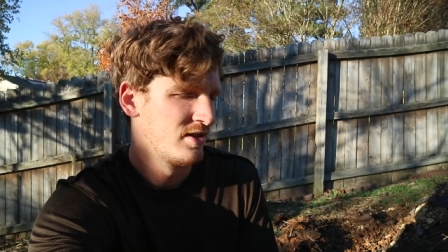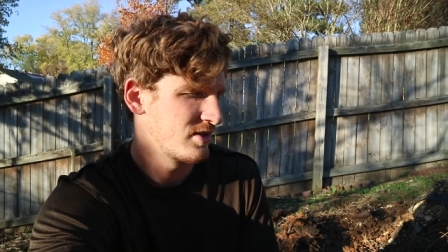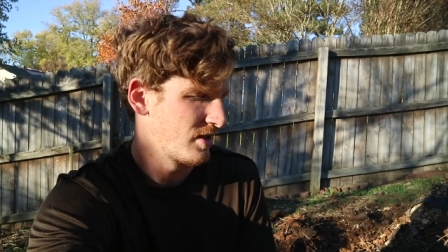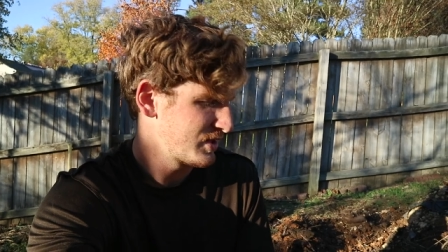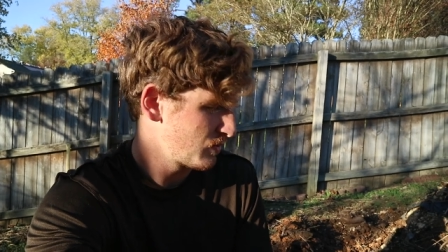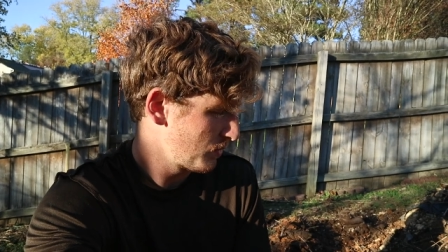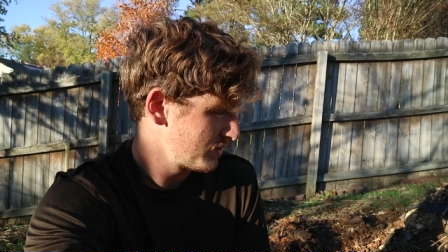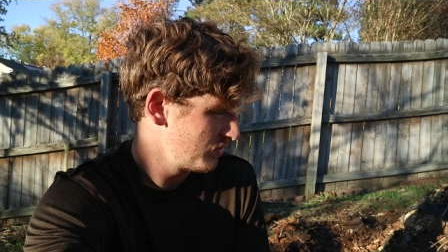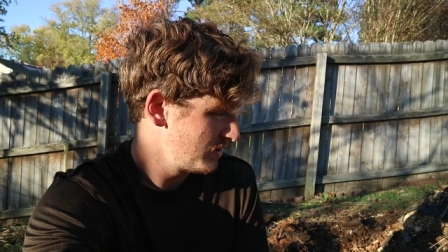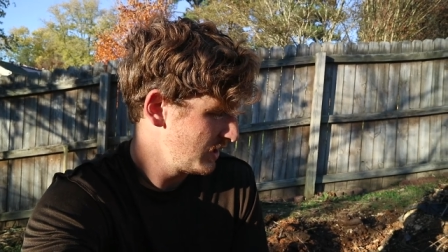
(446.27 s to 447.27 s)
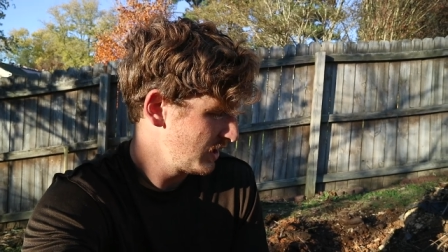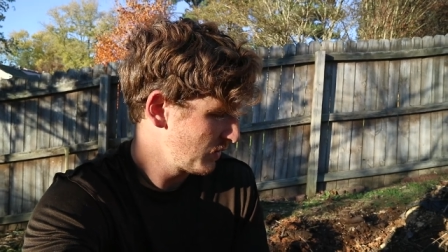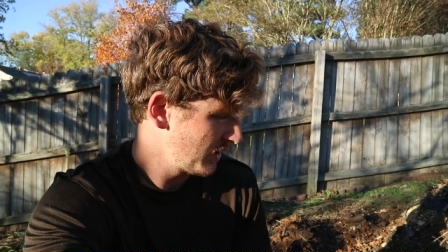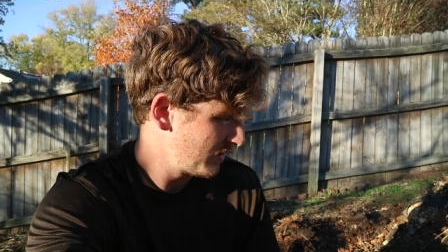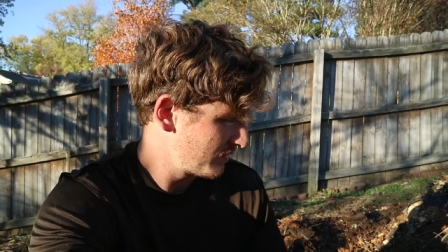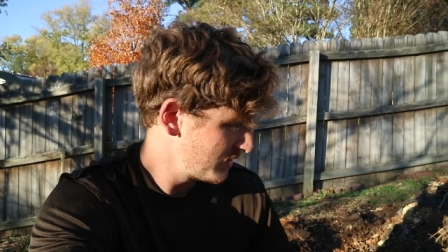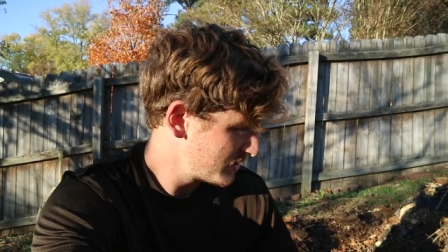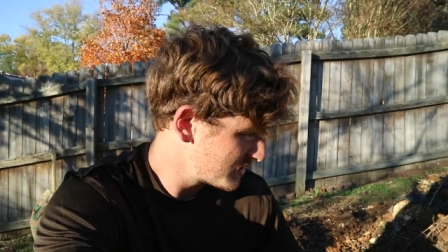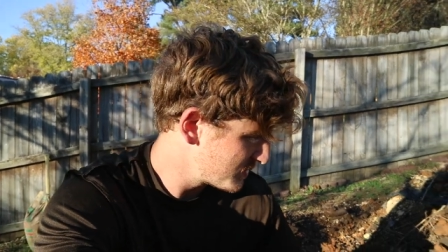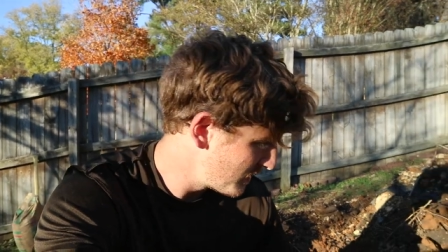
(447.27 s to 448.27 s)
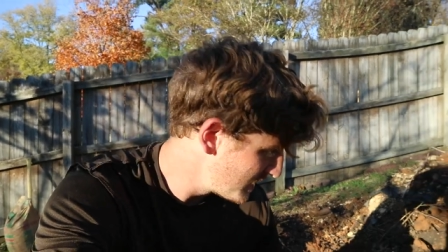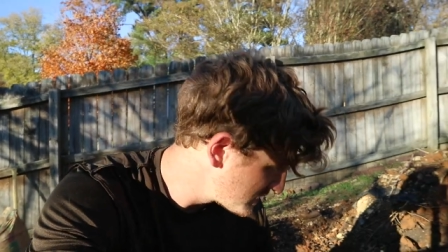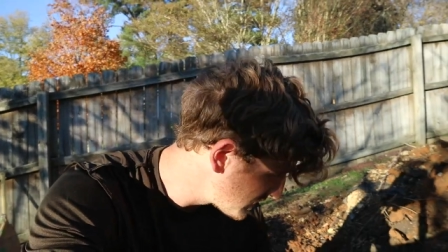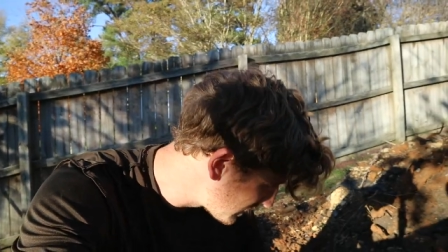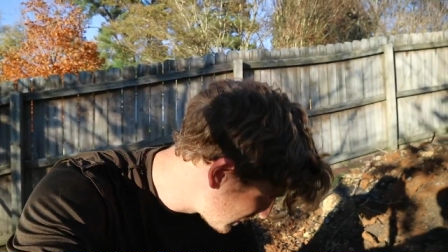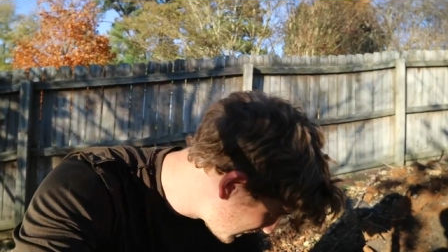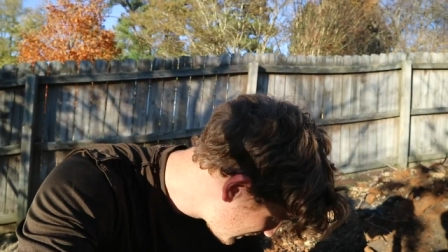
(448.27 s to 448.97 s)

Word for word: So that's what we're doing here. We're going to finish this base here,